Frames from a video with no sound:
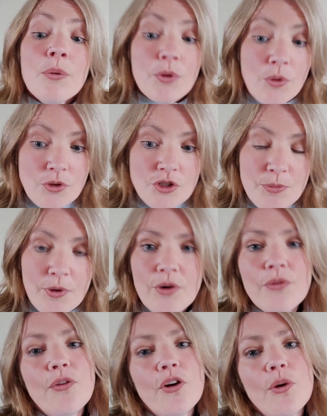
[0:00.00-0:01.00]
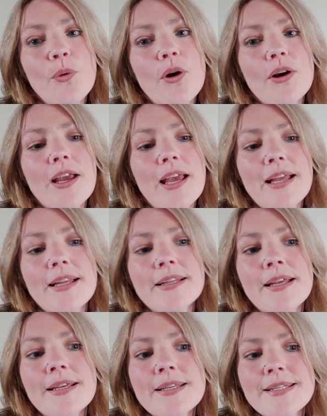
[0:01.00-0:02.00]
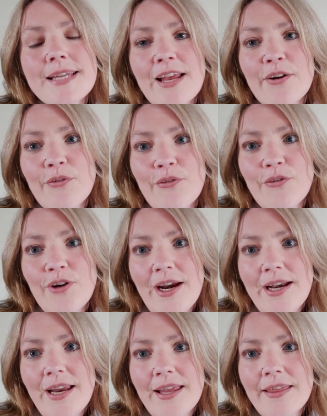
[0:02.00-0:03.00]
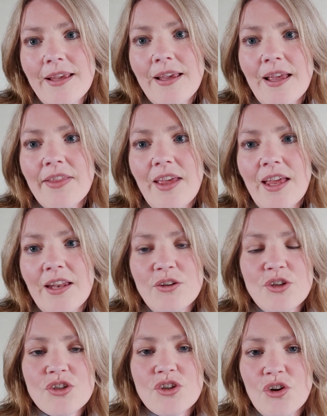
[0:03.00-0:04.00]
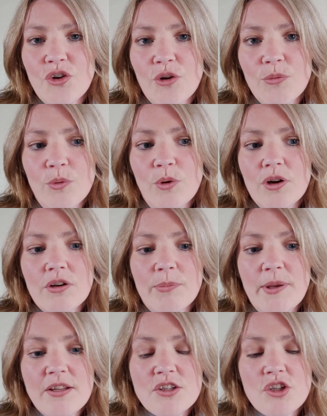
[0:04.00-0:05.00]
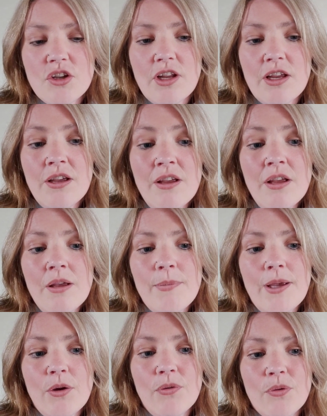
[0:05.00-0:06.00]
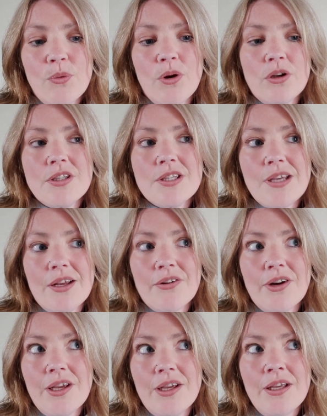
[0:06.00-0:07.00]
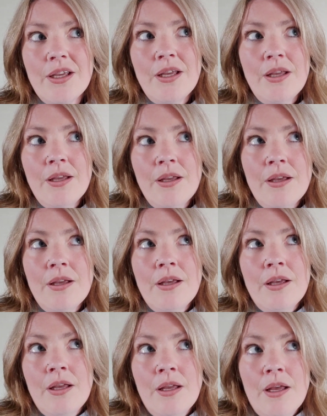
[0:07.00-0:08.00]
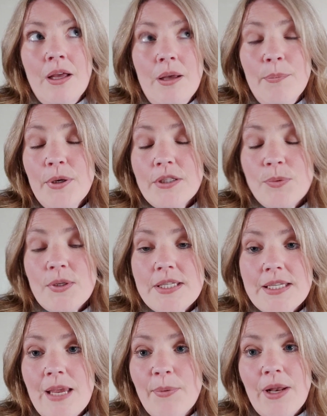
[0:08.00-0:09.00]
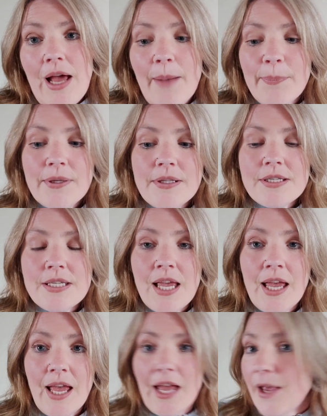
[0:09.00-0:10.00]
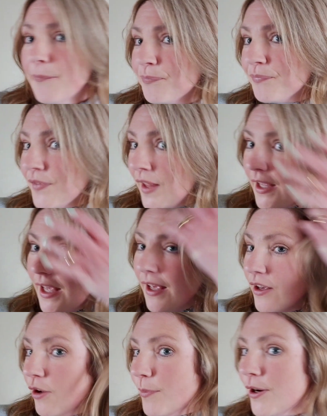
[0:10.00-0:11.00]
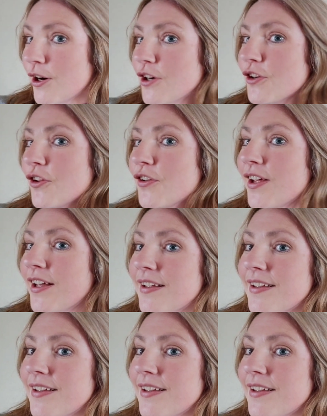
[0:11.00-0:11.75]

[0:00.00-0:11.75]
we're going tomorrow for a walk instead of Friday, I think. And then just our normal walk will be on Sunday. I go for a walk on Saturday. But we'll see what happens. Um, yeah, I got my hair done.